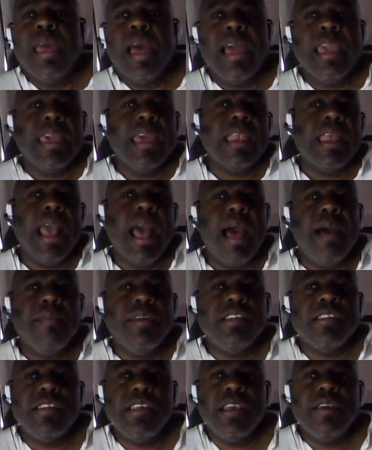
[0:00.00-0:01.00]
I get
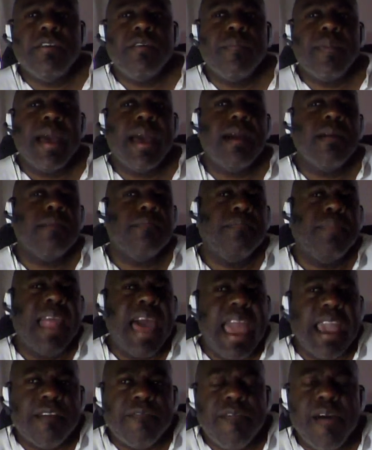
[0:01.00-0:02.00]
comments here about
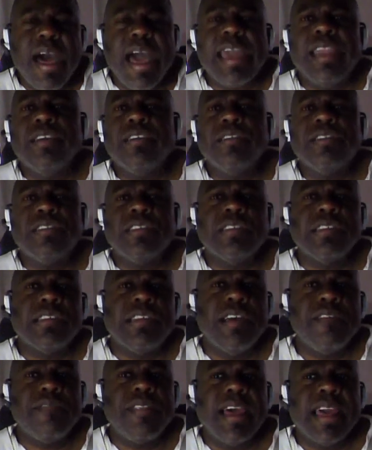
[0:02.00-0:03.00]
black fighters and
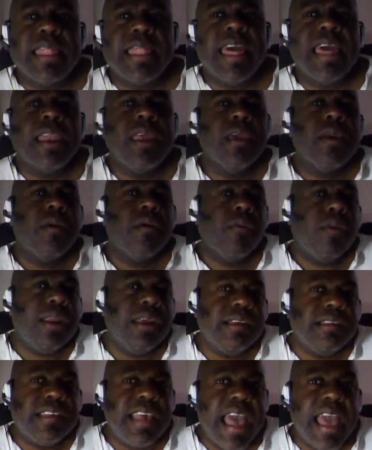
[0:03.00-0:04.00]
stuff like that.
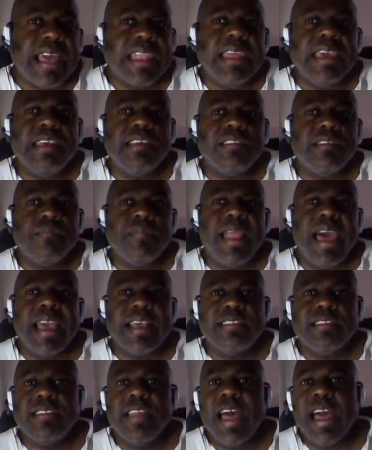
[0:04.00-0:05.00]
What exactly is a
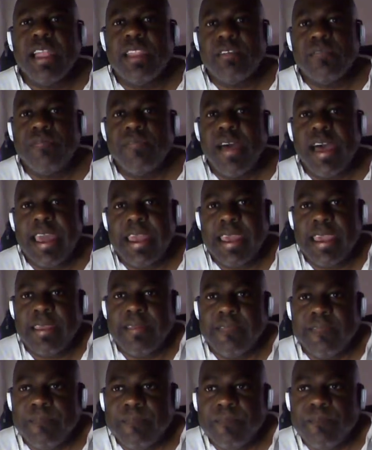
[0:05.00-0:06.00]
black style of fighting?
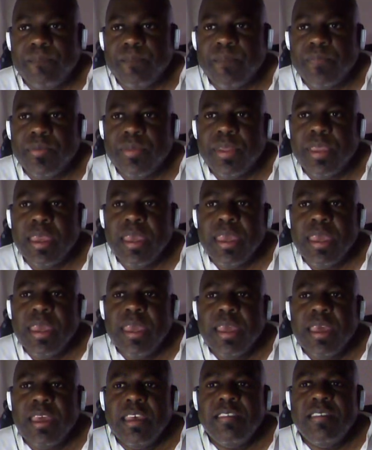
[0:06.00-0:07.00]

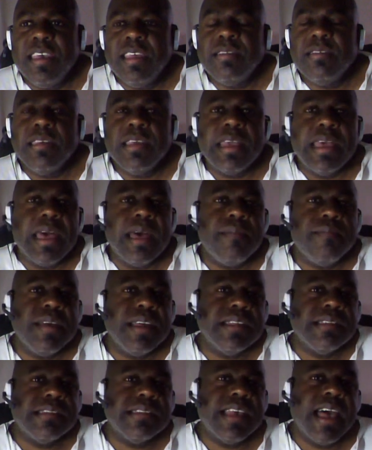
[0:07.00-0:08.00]
Is it to come
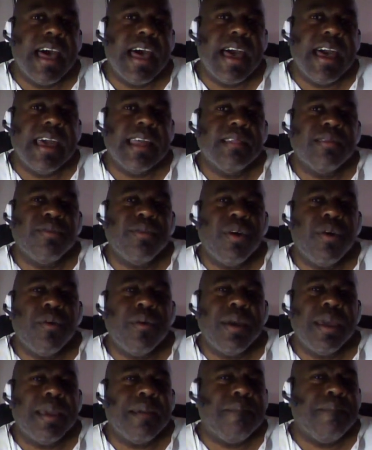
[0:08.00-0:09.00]
inside
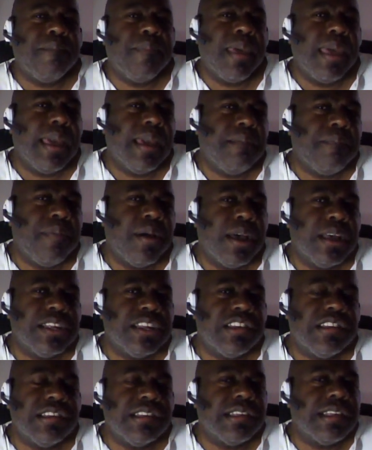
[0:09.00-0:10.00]
throwing big
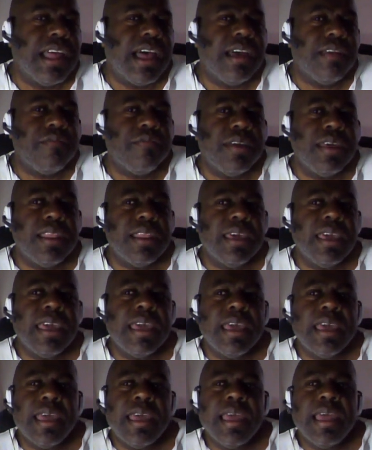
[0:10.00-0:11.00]
punches, not
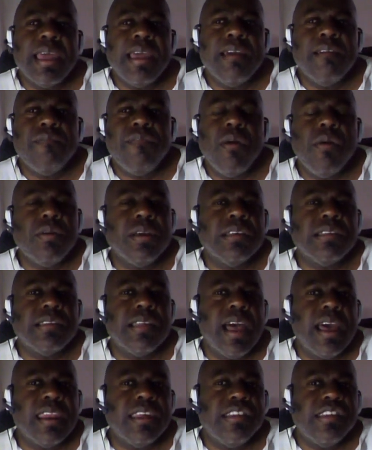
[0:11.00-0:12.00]
really
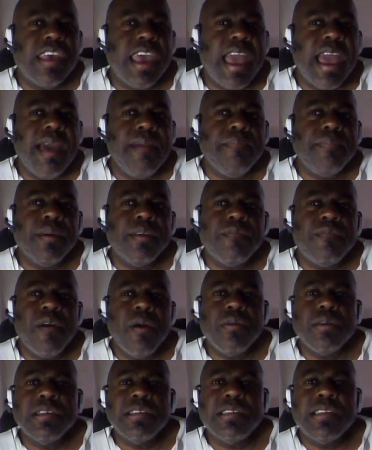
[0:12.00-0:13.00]
focused on a jab, but
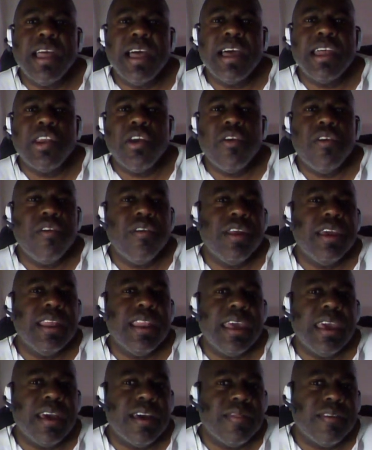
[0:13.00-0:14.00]
focused on
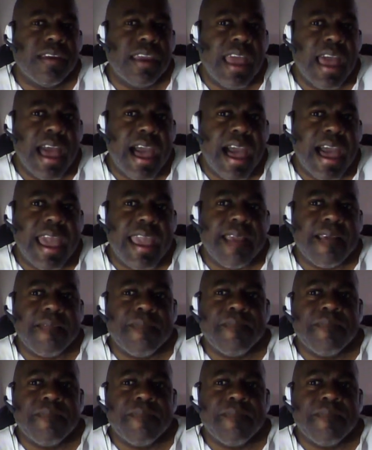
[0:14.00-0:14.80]
hurting the other guy?